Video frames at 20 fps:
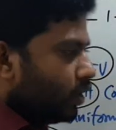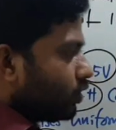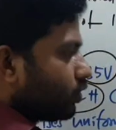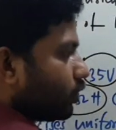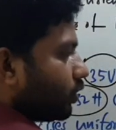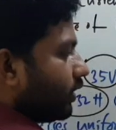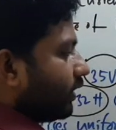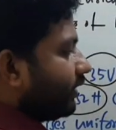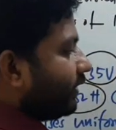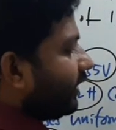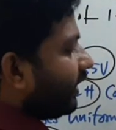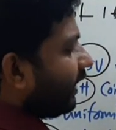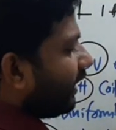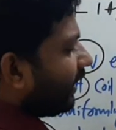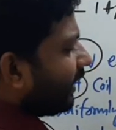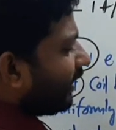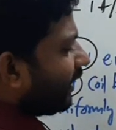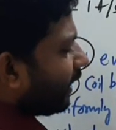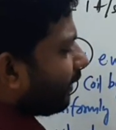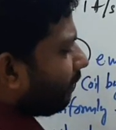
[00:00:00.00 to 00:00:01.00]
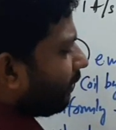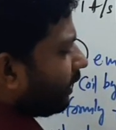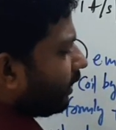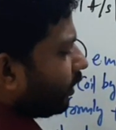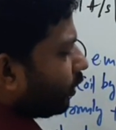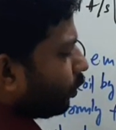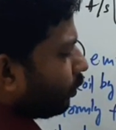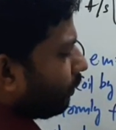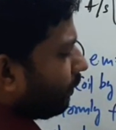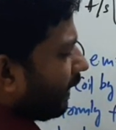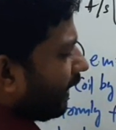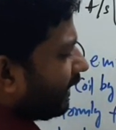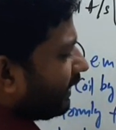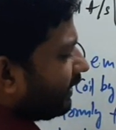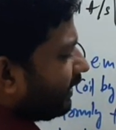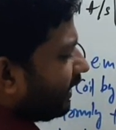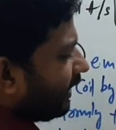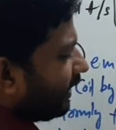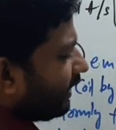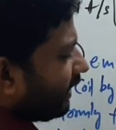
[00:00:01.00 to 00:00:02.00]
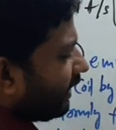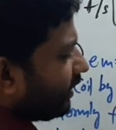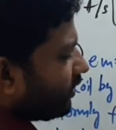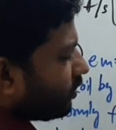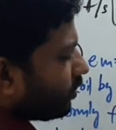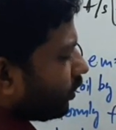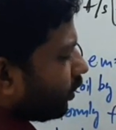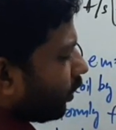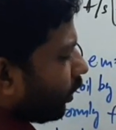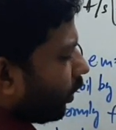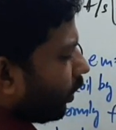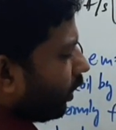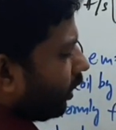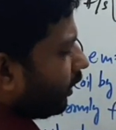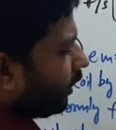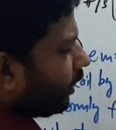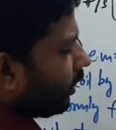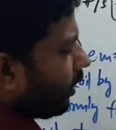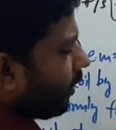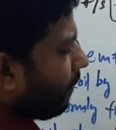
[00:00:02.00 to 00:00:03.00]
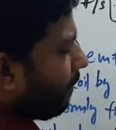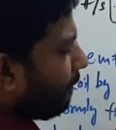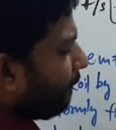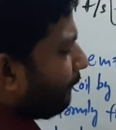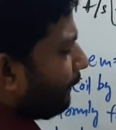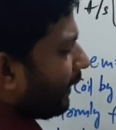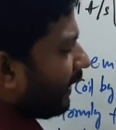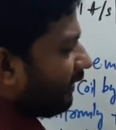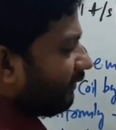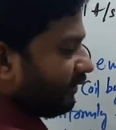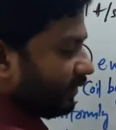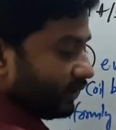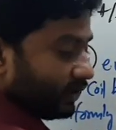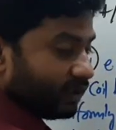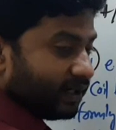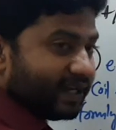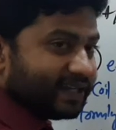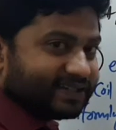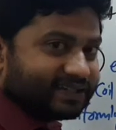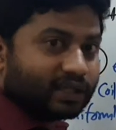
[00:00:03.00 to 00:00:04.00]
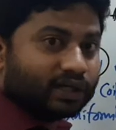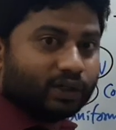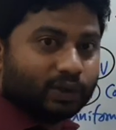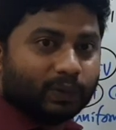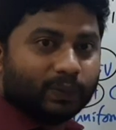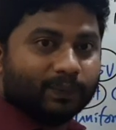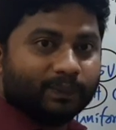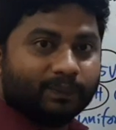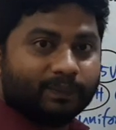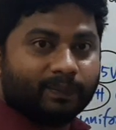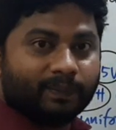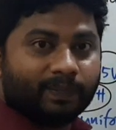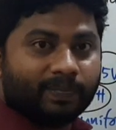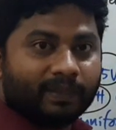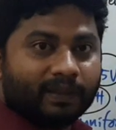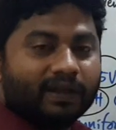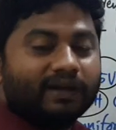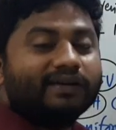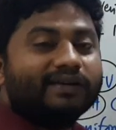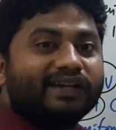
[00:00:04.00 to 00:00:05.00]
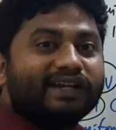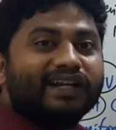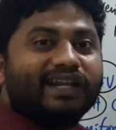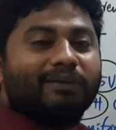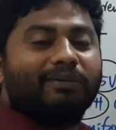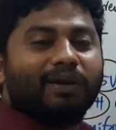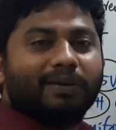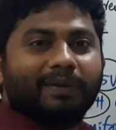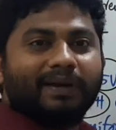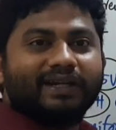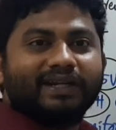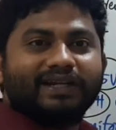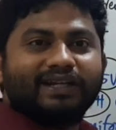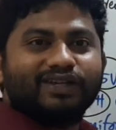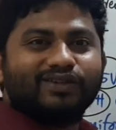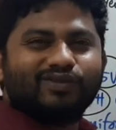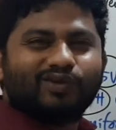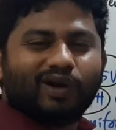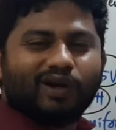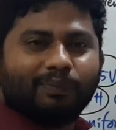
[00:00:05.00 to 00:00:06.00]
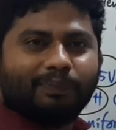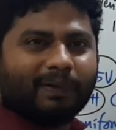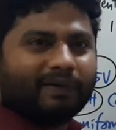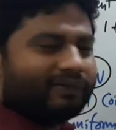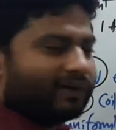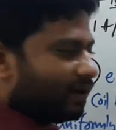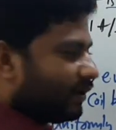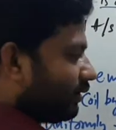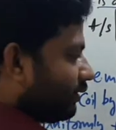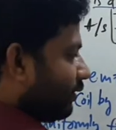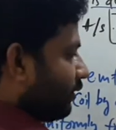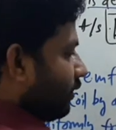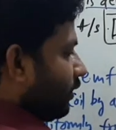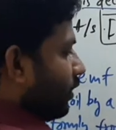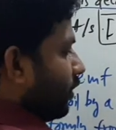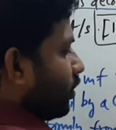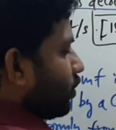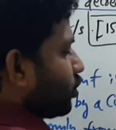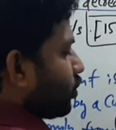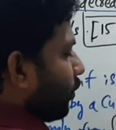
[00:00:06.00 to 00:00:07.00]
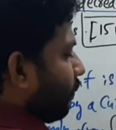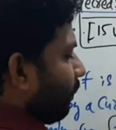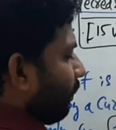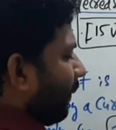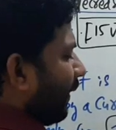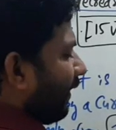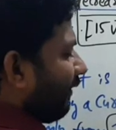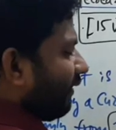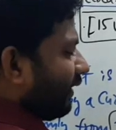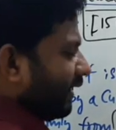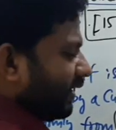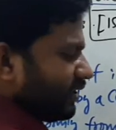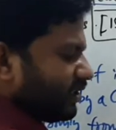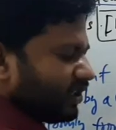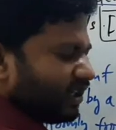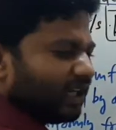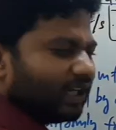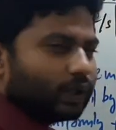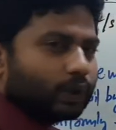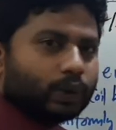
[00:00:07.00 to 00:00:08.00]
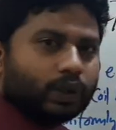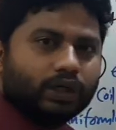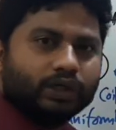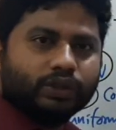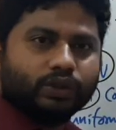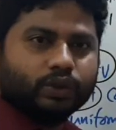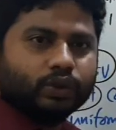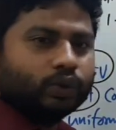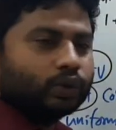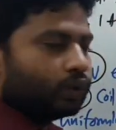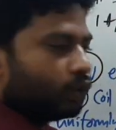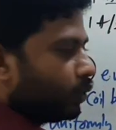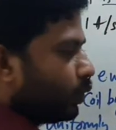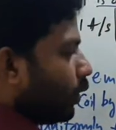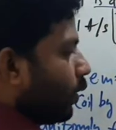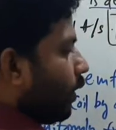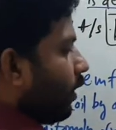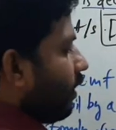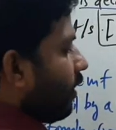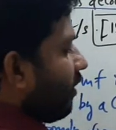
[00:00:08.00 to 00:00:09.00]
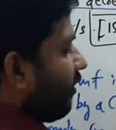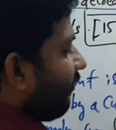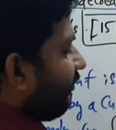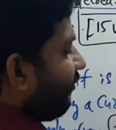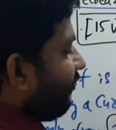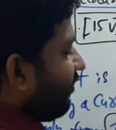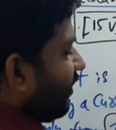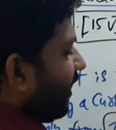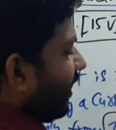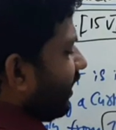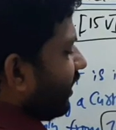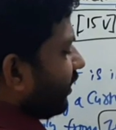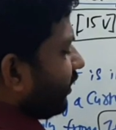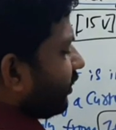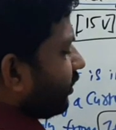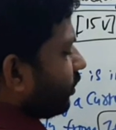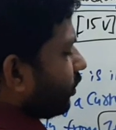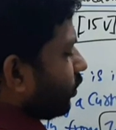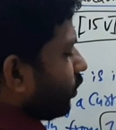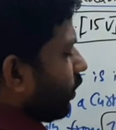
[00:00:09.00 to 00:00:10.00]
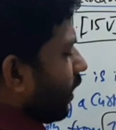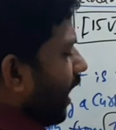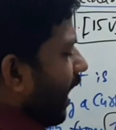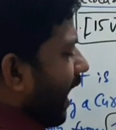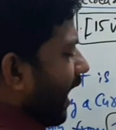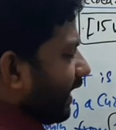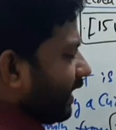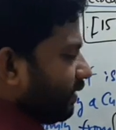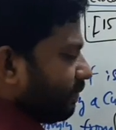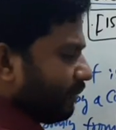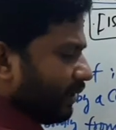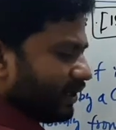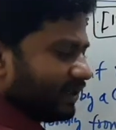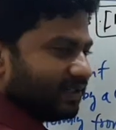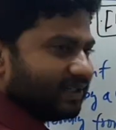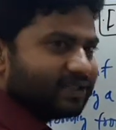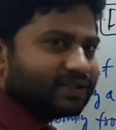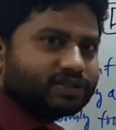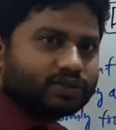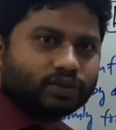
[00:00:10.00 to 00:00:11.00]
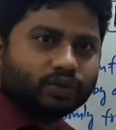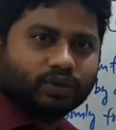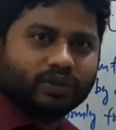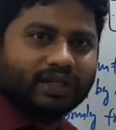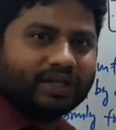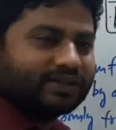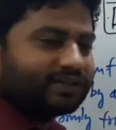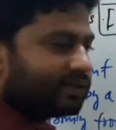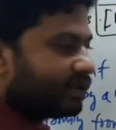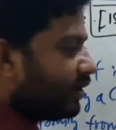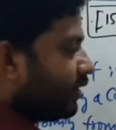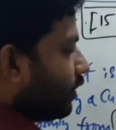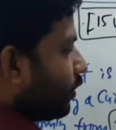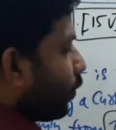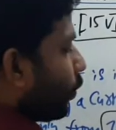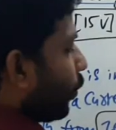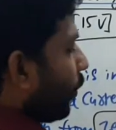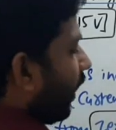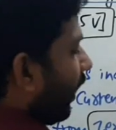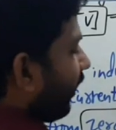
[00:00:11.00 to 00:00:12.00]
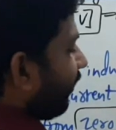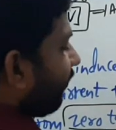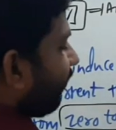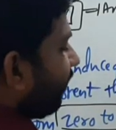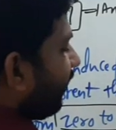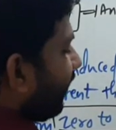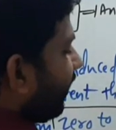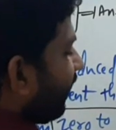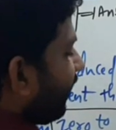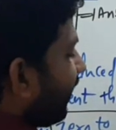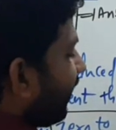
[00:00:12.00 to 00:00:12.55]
So the dW by dt is called power. Yes or no? dW by dt is called power. So power is equal to V into I, my dear students, where V